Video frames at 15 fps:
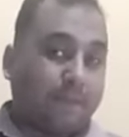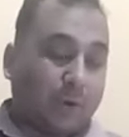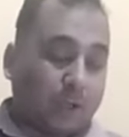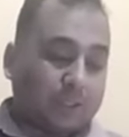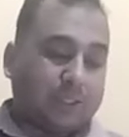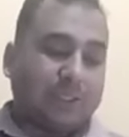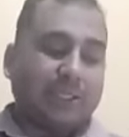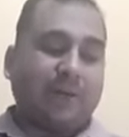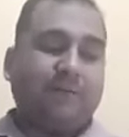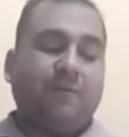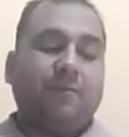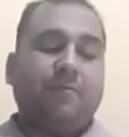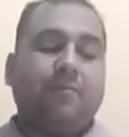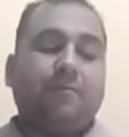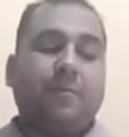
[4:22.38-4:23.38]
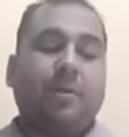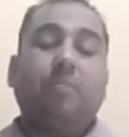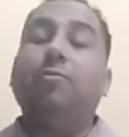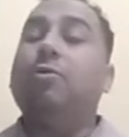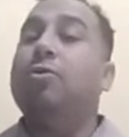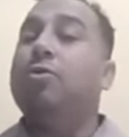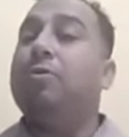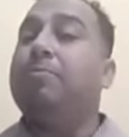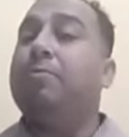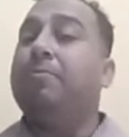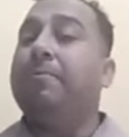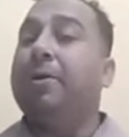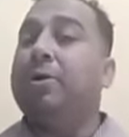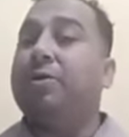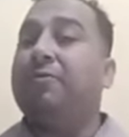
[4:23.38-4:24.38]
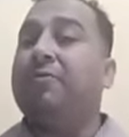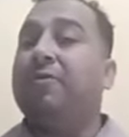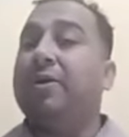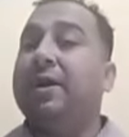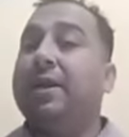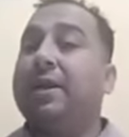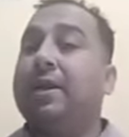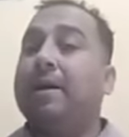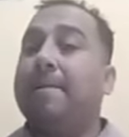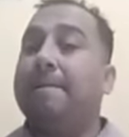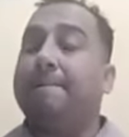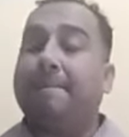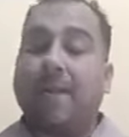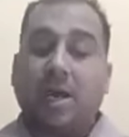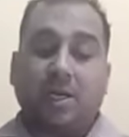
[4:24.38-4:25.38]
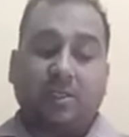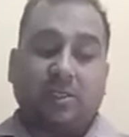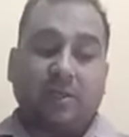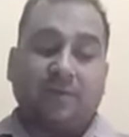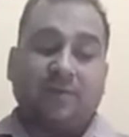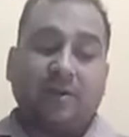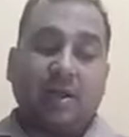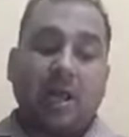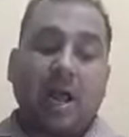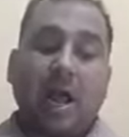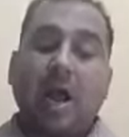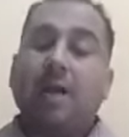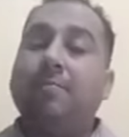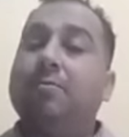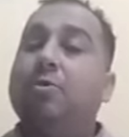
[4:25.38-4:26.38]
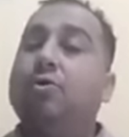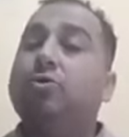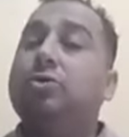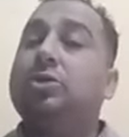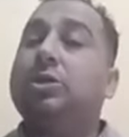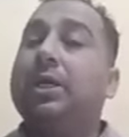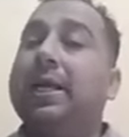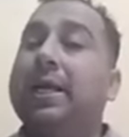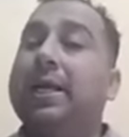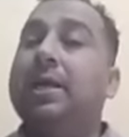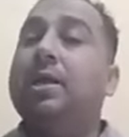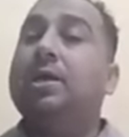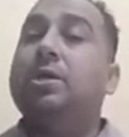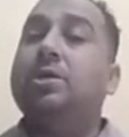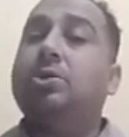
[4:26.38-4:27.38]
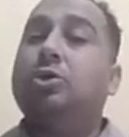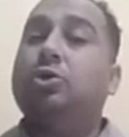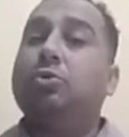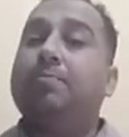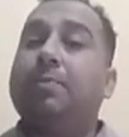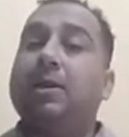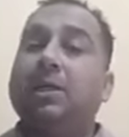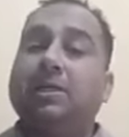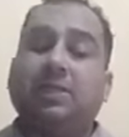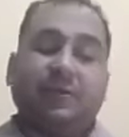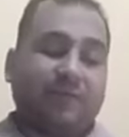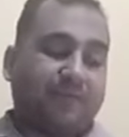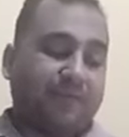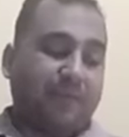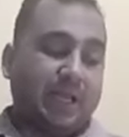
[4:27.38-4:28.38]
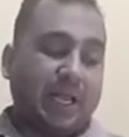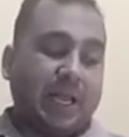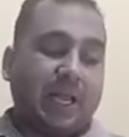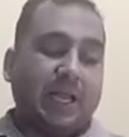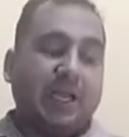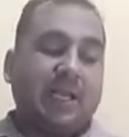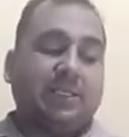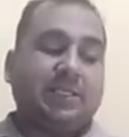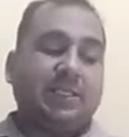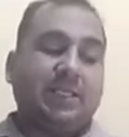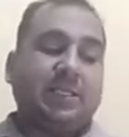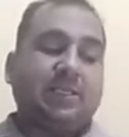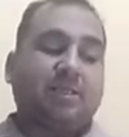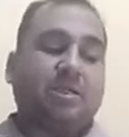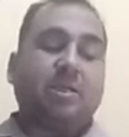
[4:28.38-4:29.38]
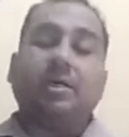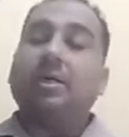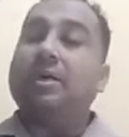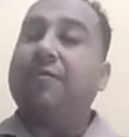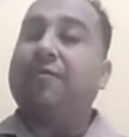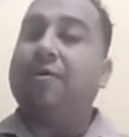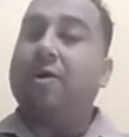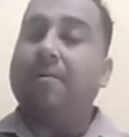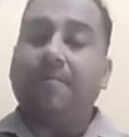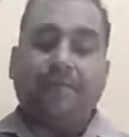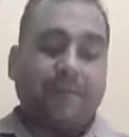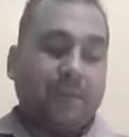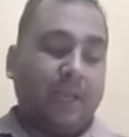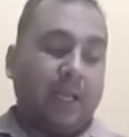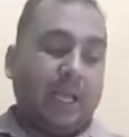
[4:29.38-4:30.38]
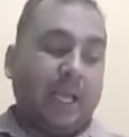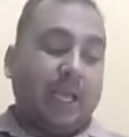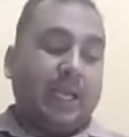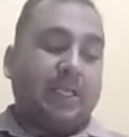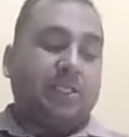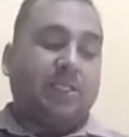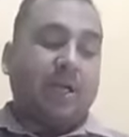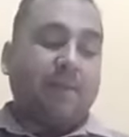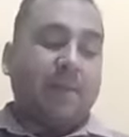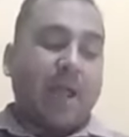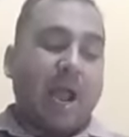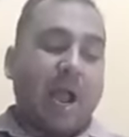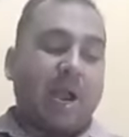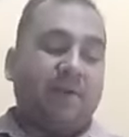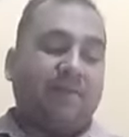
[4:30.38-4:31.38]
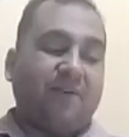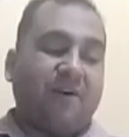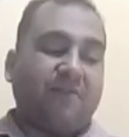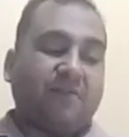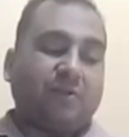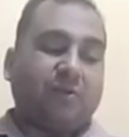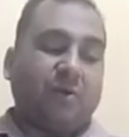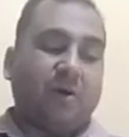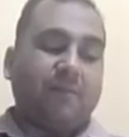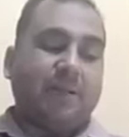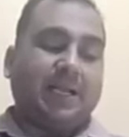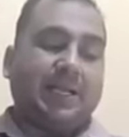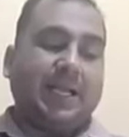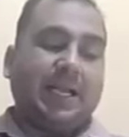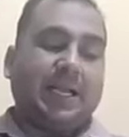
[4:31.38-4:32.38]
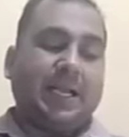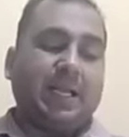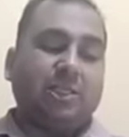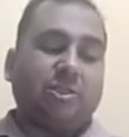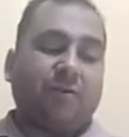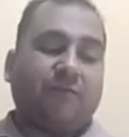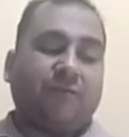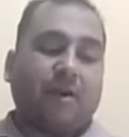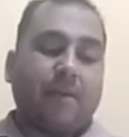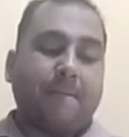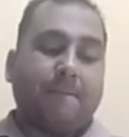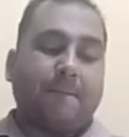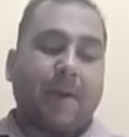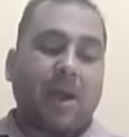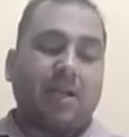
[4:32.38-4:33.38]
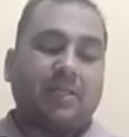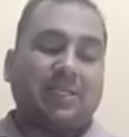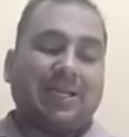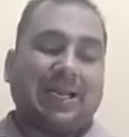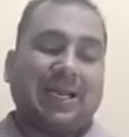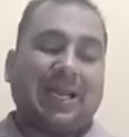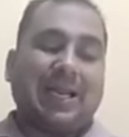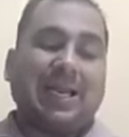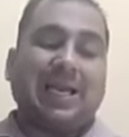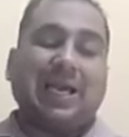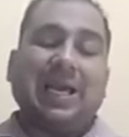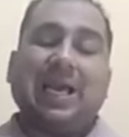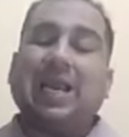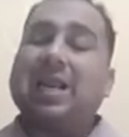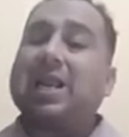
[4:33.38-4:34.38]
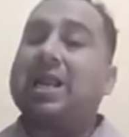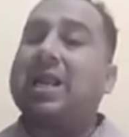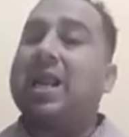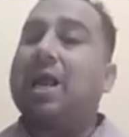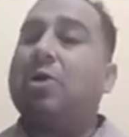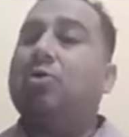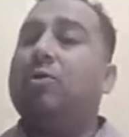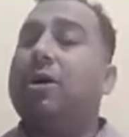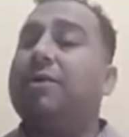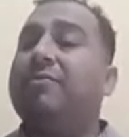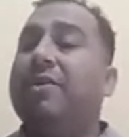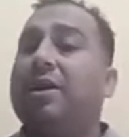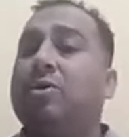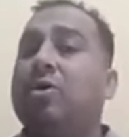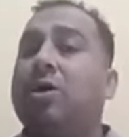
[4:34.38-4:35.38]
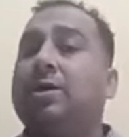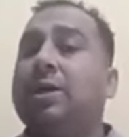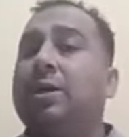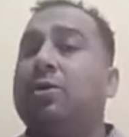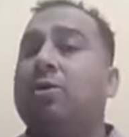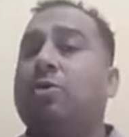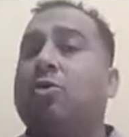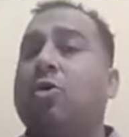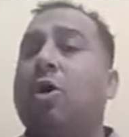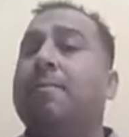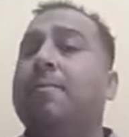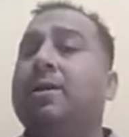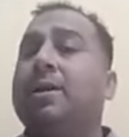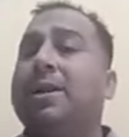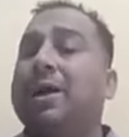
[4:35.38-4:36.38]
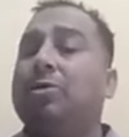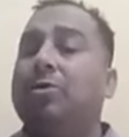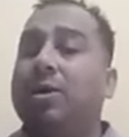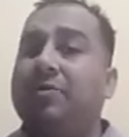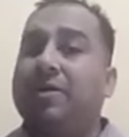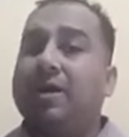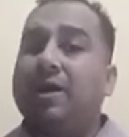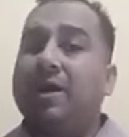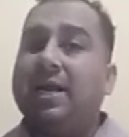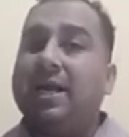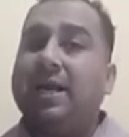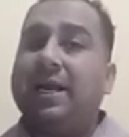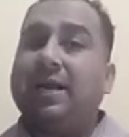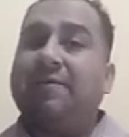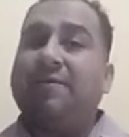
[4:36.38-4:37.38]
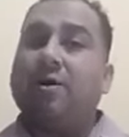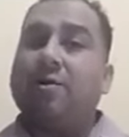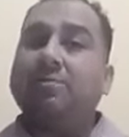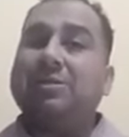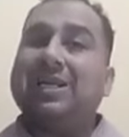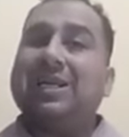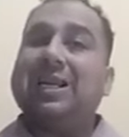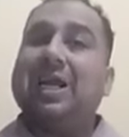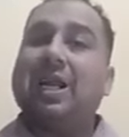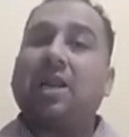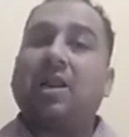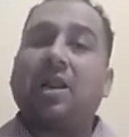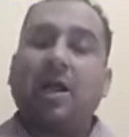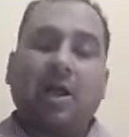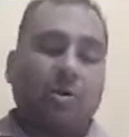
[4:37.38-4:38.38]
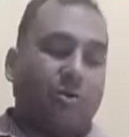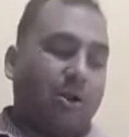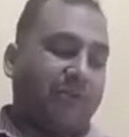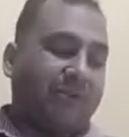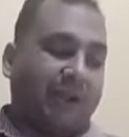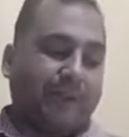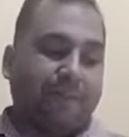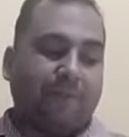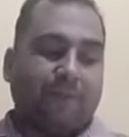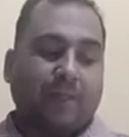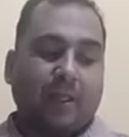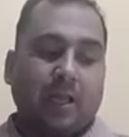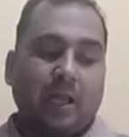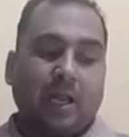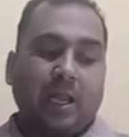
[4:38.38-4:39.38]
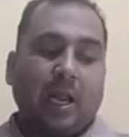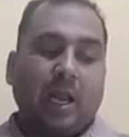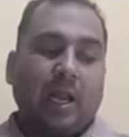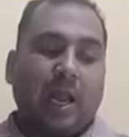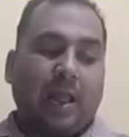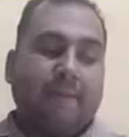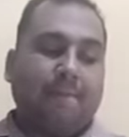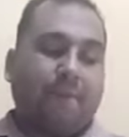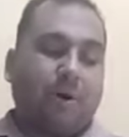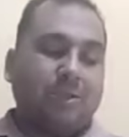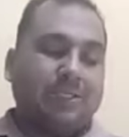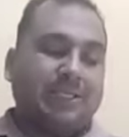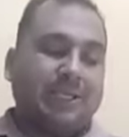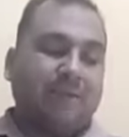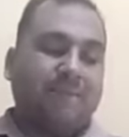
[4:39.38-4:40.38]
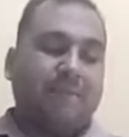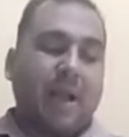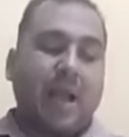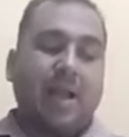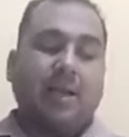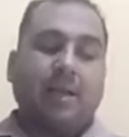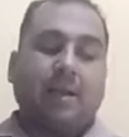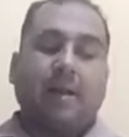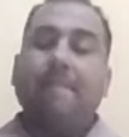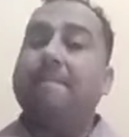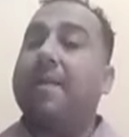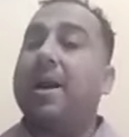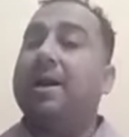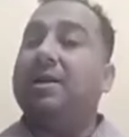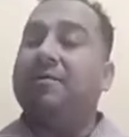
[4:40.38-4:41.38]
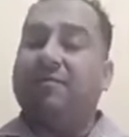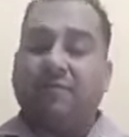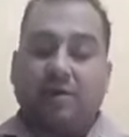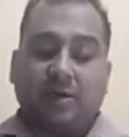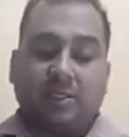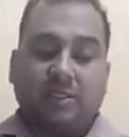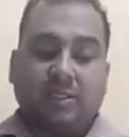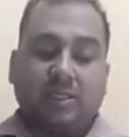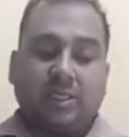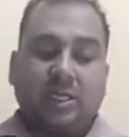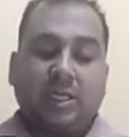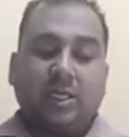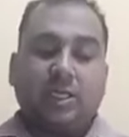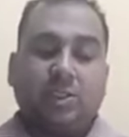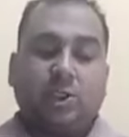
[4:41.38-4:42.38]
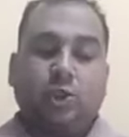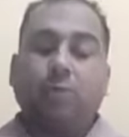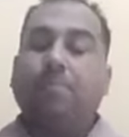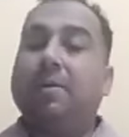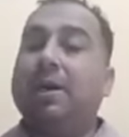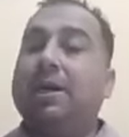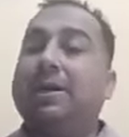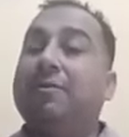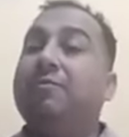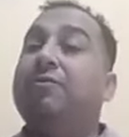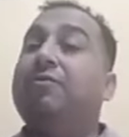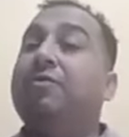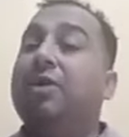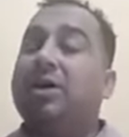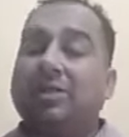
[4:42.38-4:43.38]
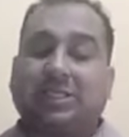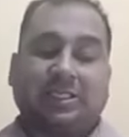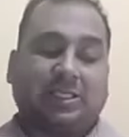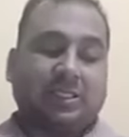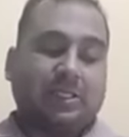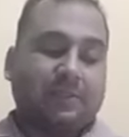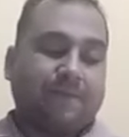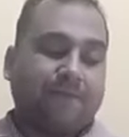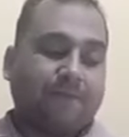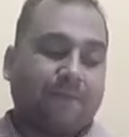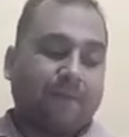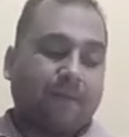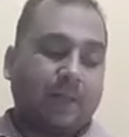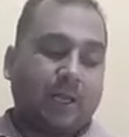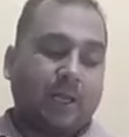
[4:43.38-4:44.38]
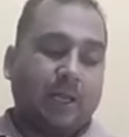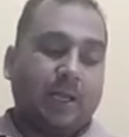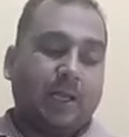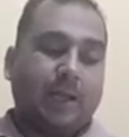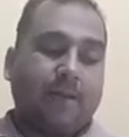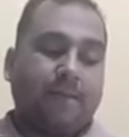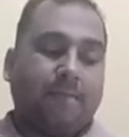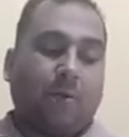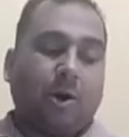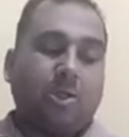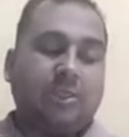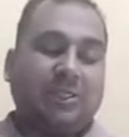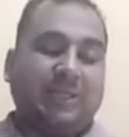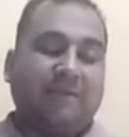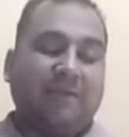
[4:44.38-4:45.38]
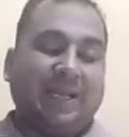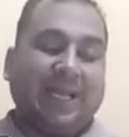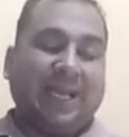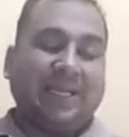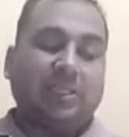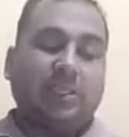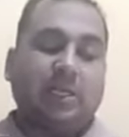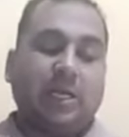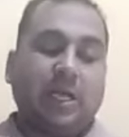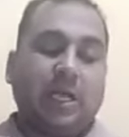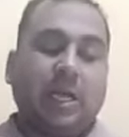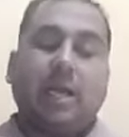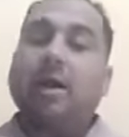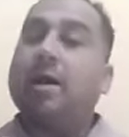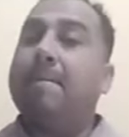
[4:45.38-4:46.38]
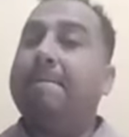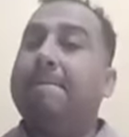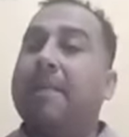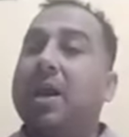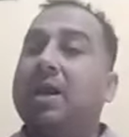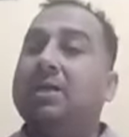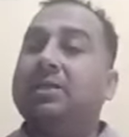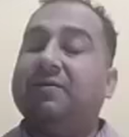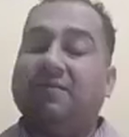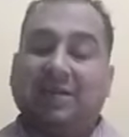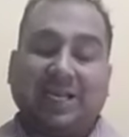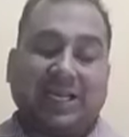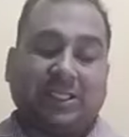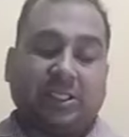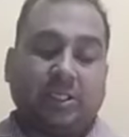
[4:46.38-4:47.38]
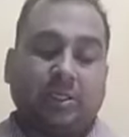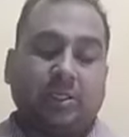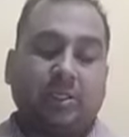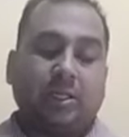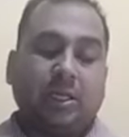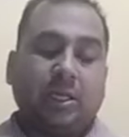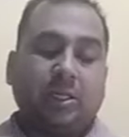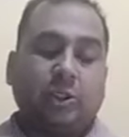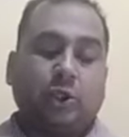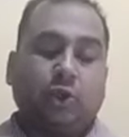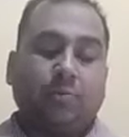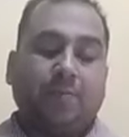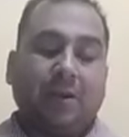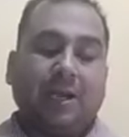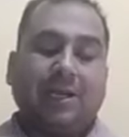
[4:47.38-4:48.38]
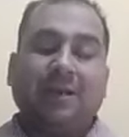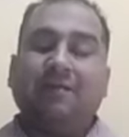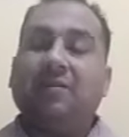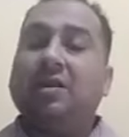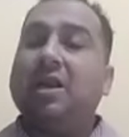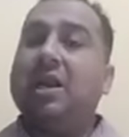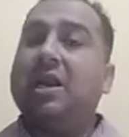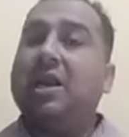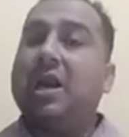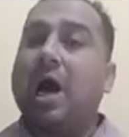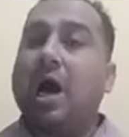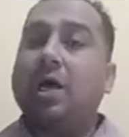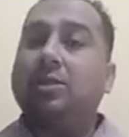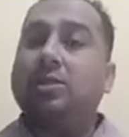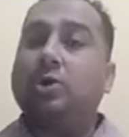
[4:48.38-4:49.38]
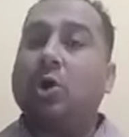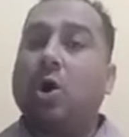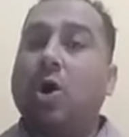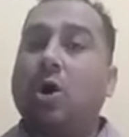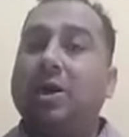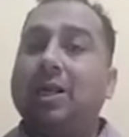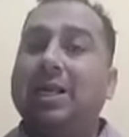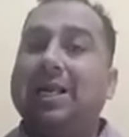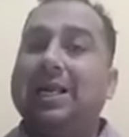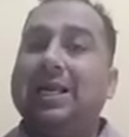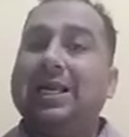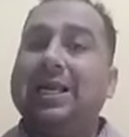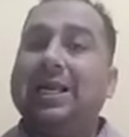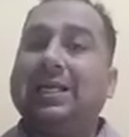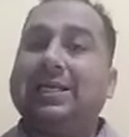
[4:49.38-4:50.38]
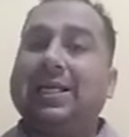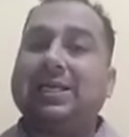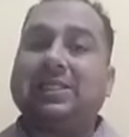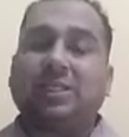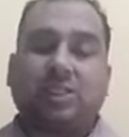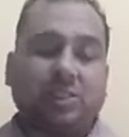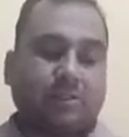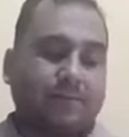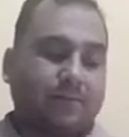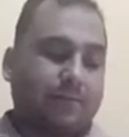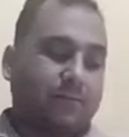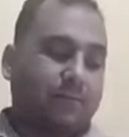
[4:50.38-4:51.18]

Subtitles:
positive, more beautifully in comparative, and most in superlative. Let's see the third form. Some adverbs form the degrees of comparison in an irregular way, not in common regular way. It forms in irregular way. Like positive bad, comparative worse, superlative worst. Positive late, comparative later, superlative last or latest.